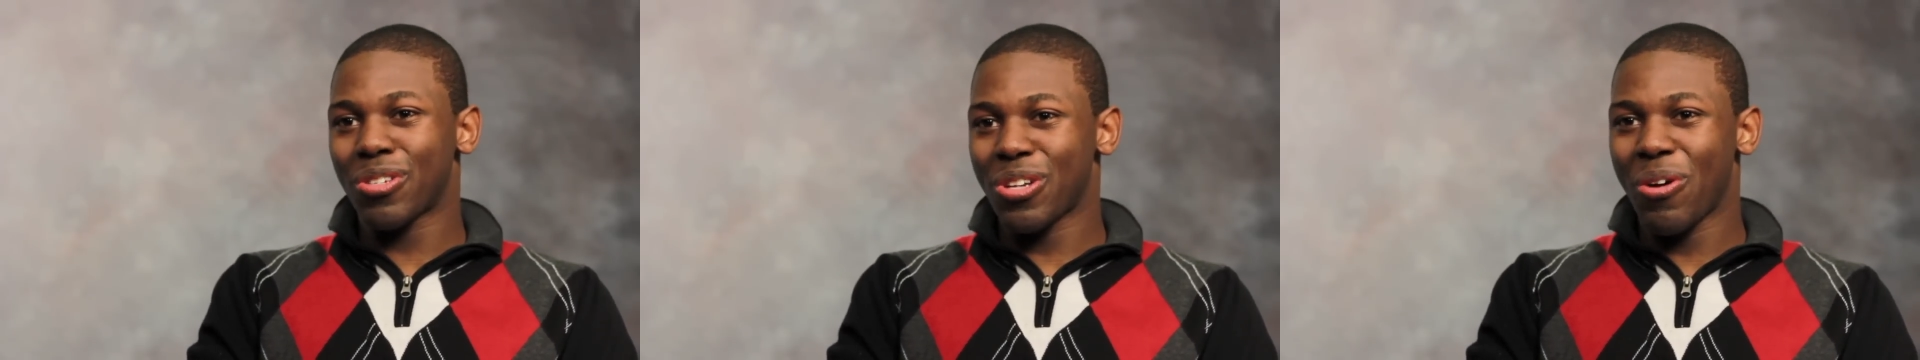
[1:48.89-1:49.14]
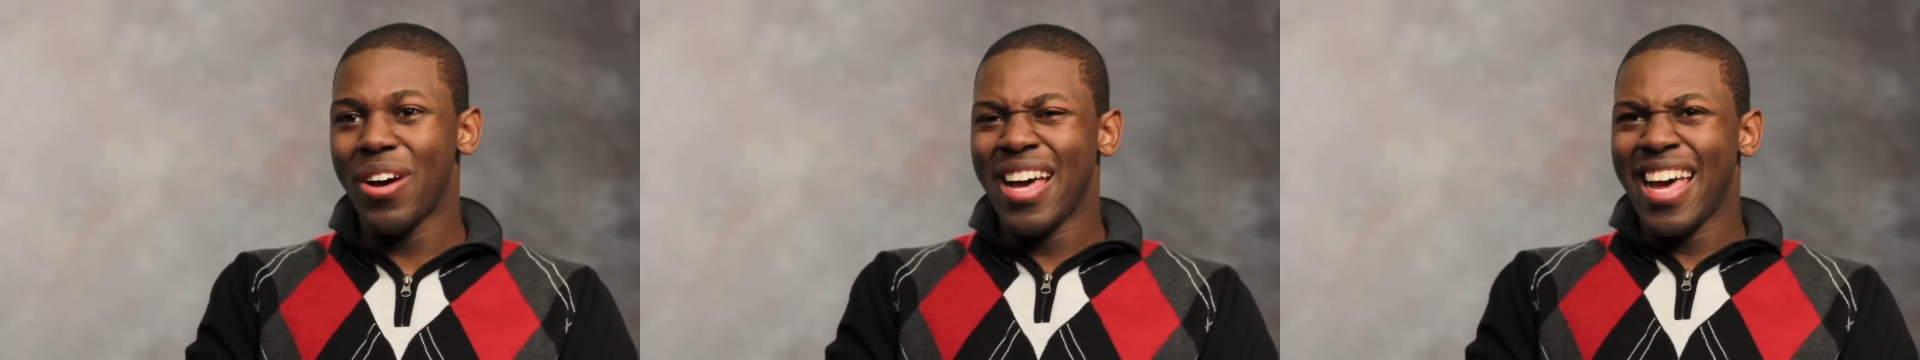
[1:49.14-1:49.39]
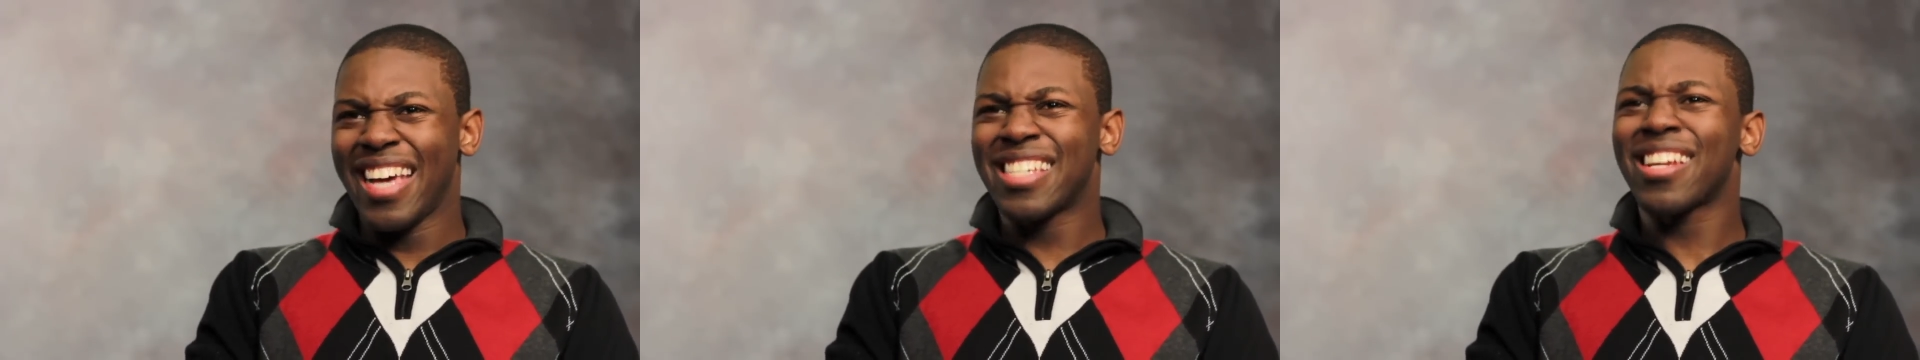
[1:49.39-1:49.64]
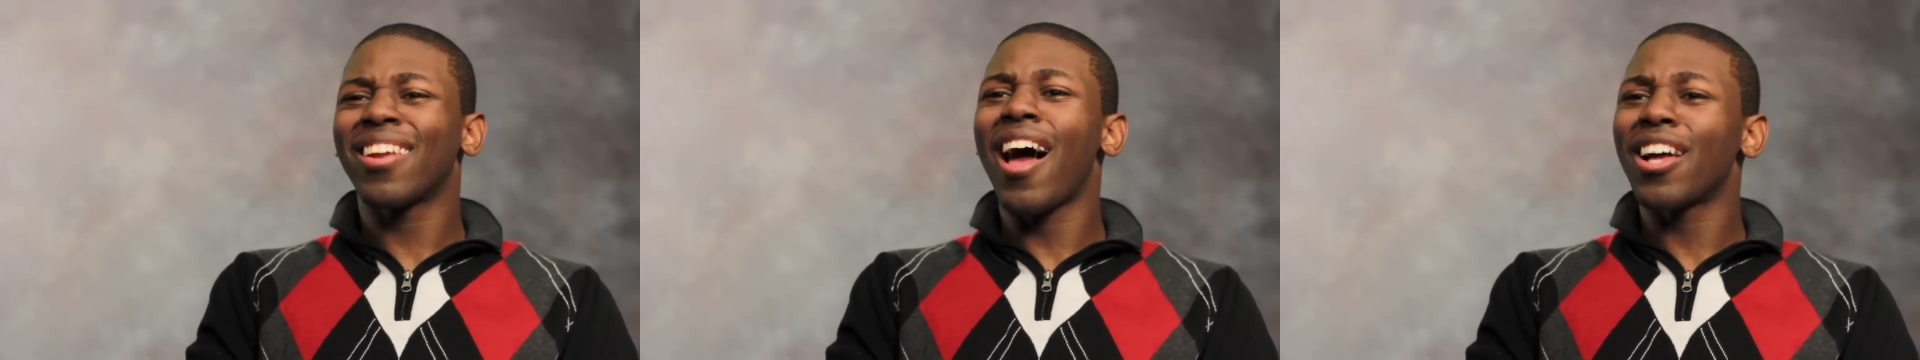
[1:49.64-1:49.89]
So
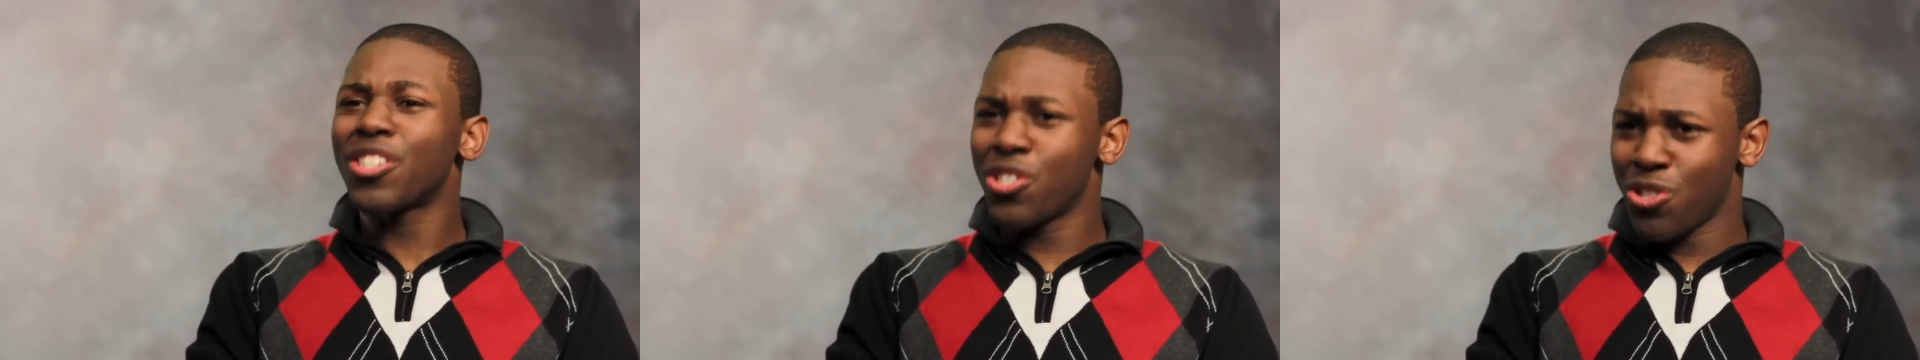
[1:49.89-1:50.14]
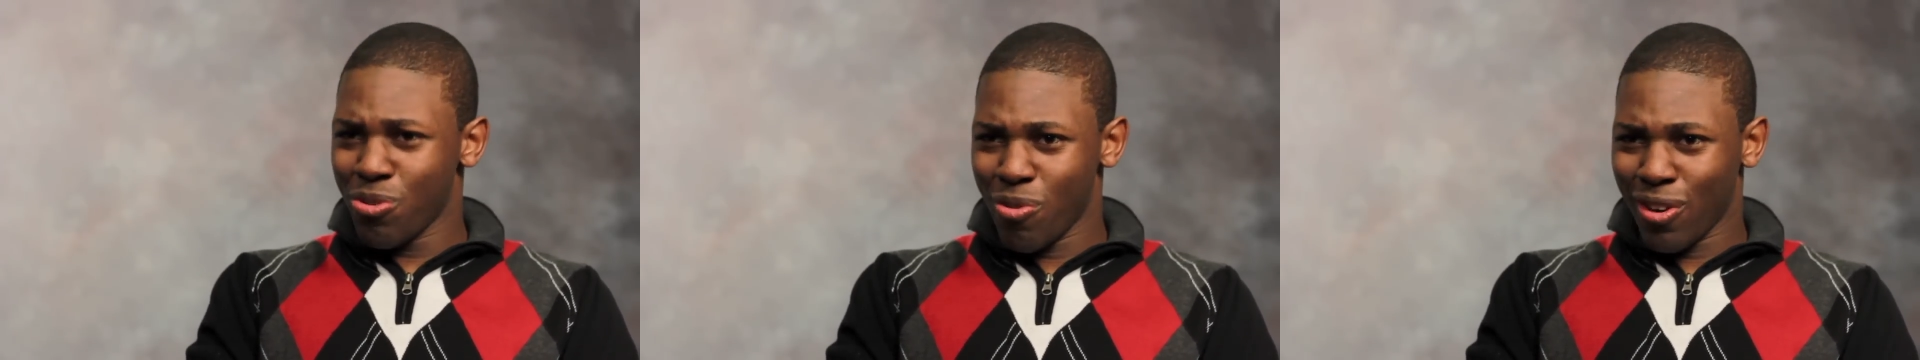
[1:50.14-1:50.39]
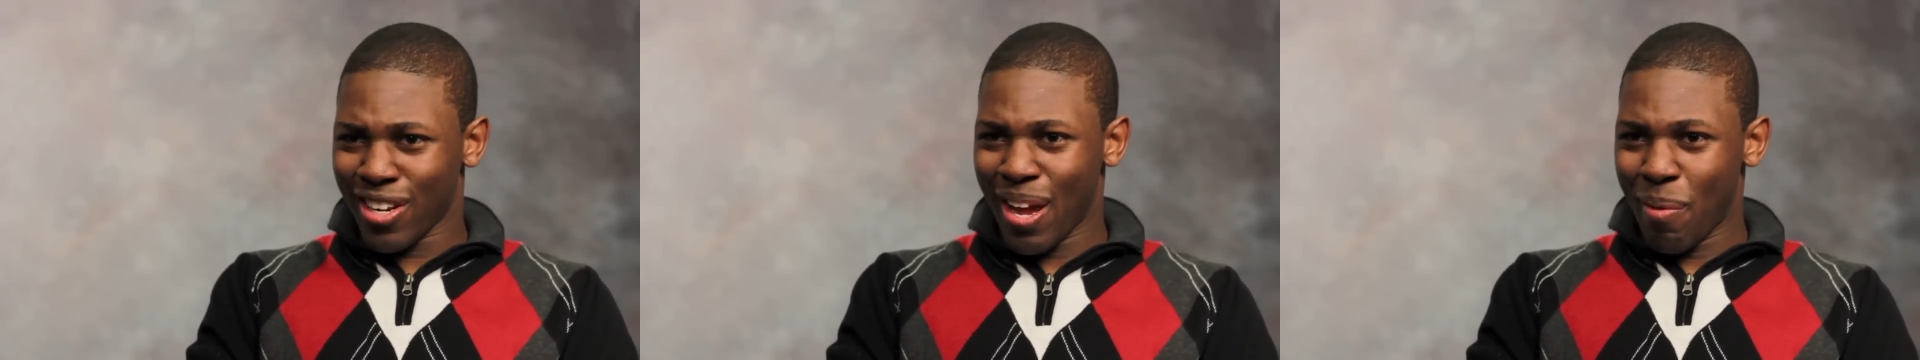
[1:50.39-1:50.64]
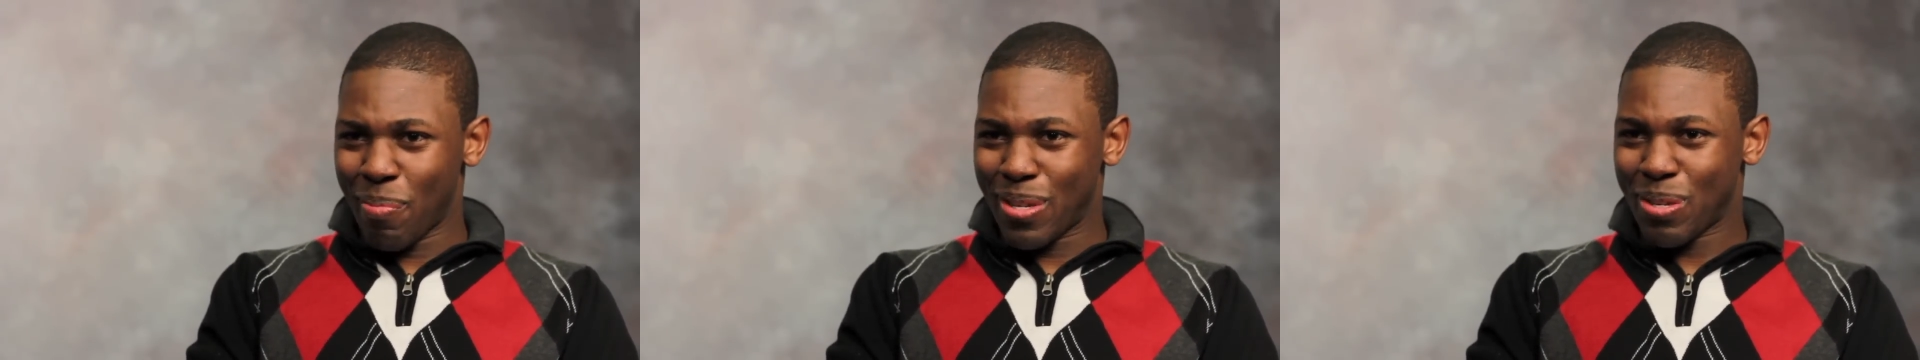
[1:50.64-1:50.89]
it's a lot to do on
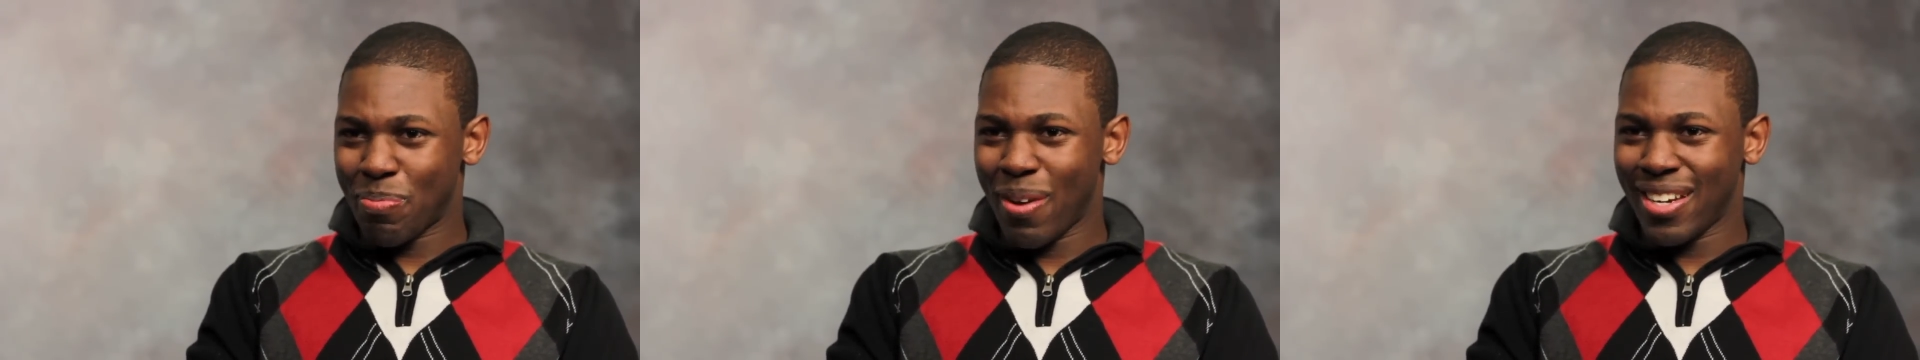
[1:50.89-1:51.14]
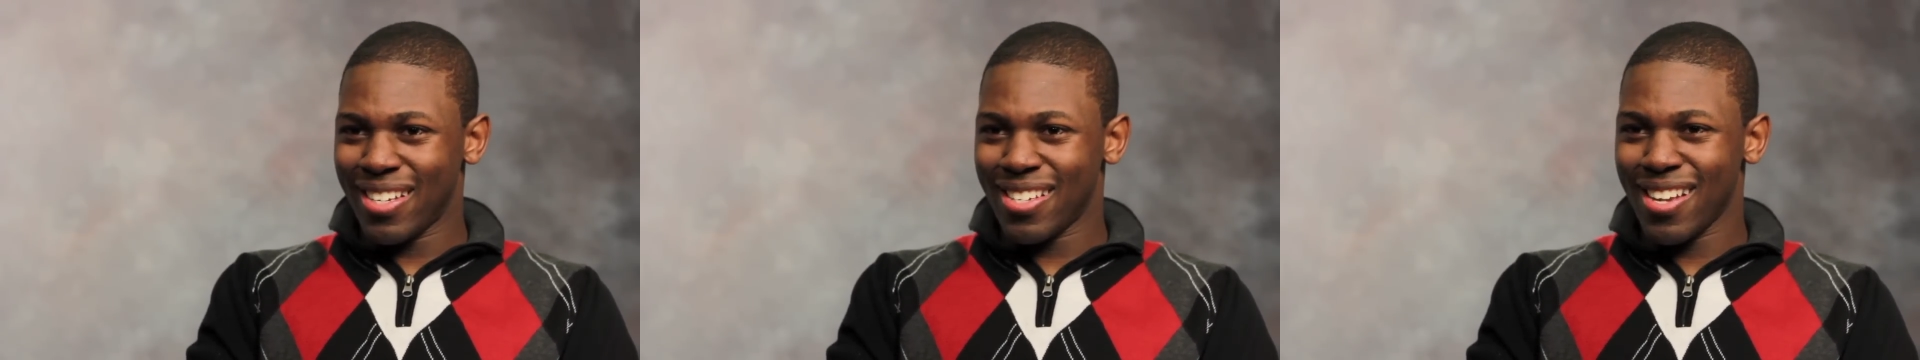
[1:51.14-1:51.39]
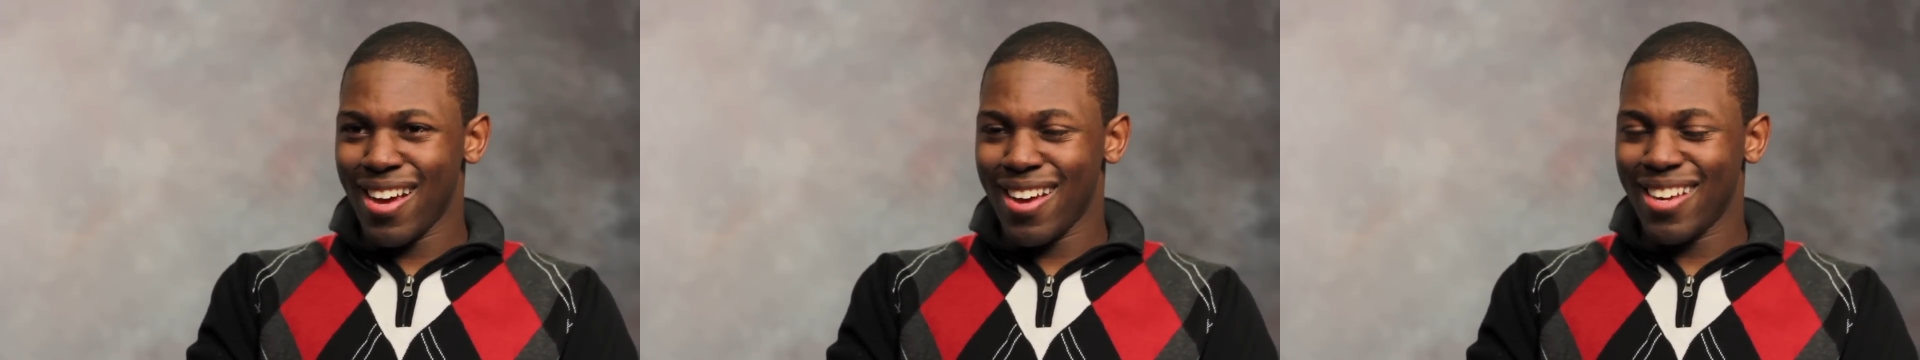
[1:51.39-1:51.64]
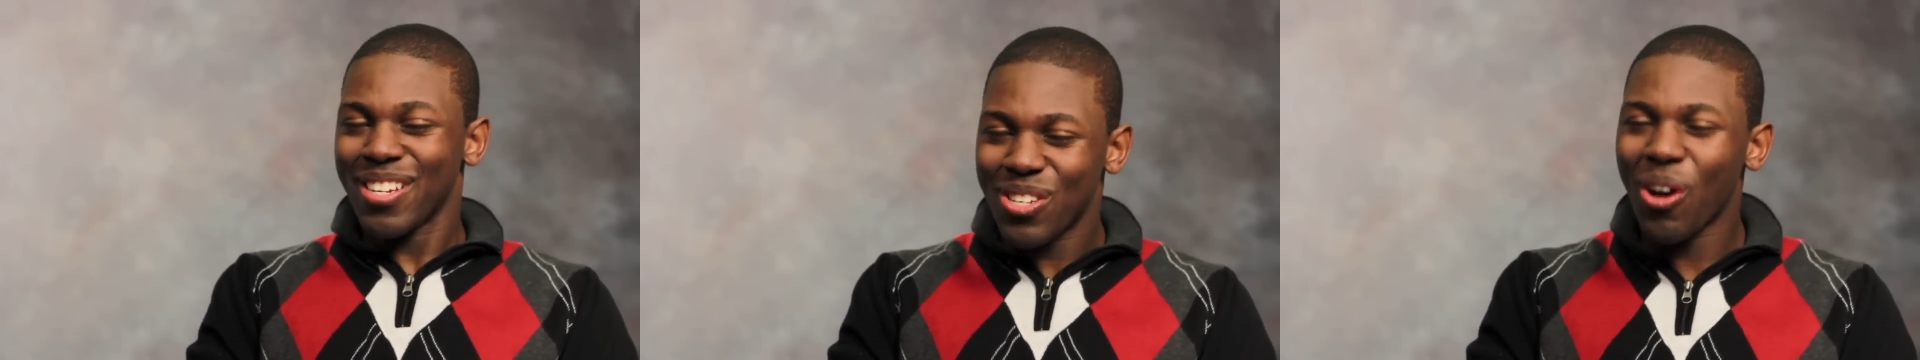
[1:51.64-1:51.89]
campus, but it's
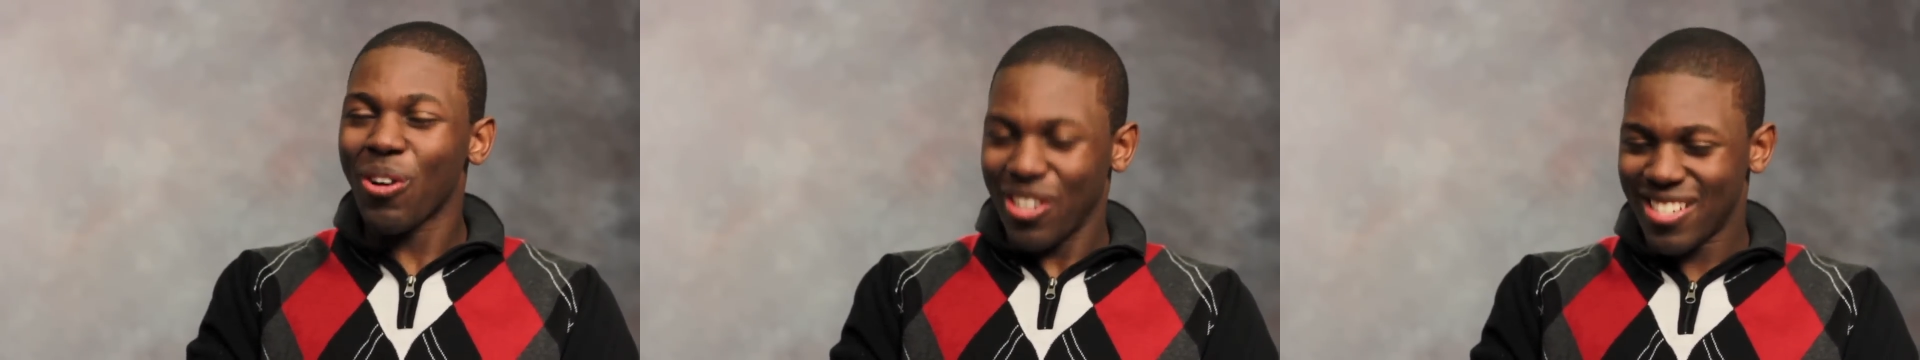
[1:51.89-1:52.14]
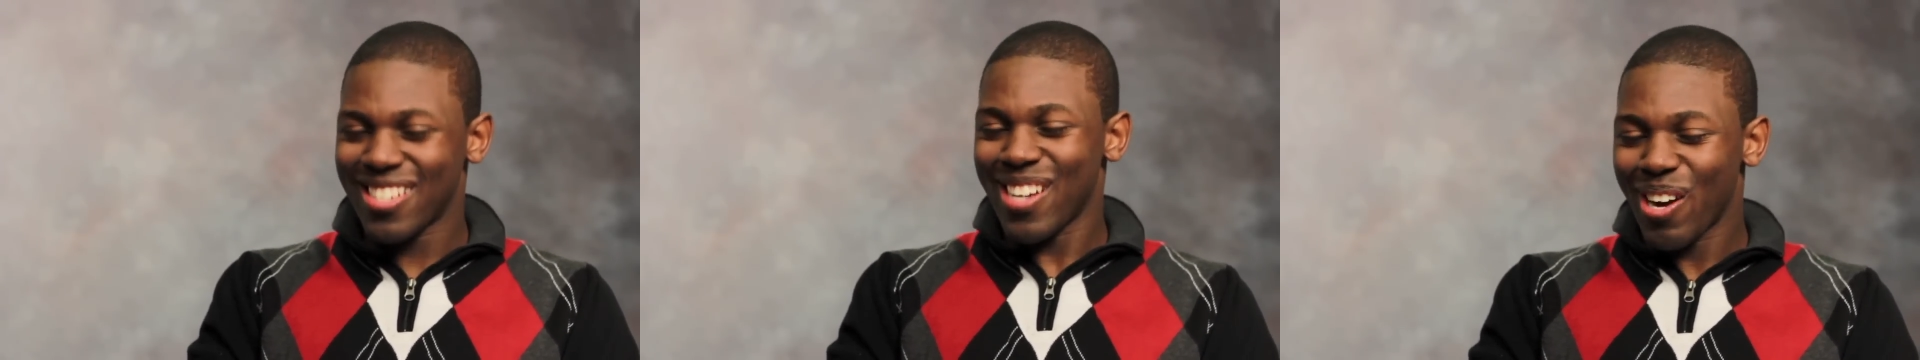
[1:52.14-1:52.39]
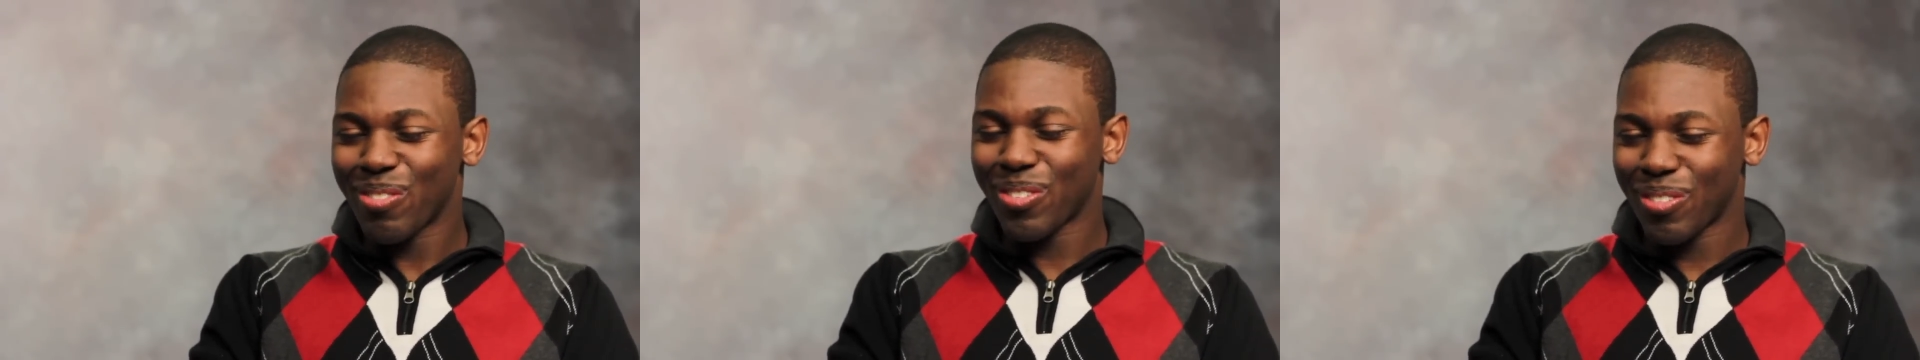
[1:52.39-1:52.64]
uh, it's all good stuff.